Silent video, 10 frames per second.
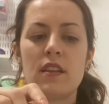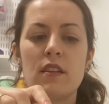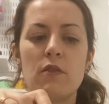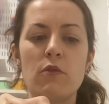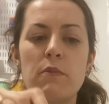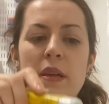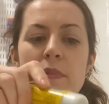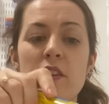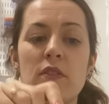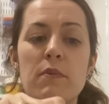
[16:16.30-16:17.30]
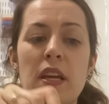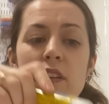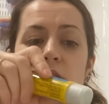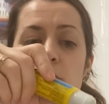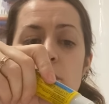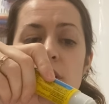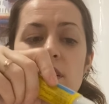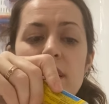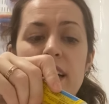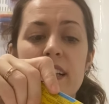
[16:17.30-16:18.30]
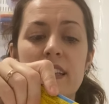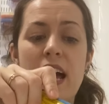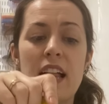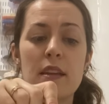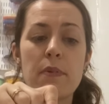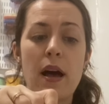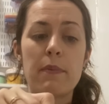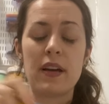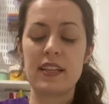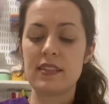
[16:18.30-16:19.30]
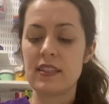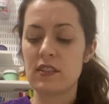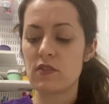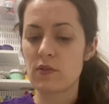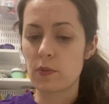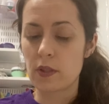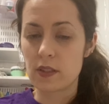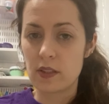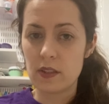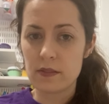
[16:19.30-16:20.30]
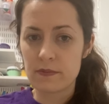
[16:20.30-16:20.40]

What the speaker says: Well, maybe you could make a swirl, like a lollipop icing swirl.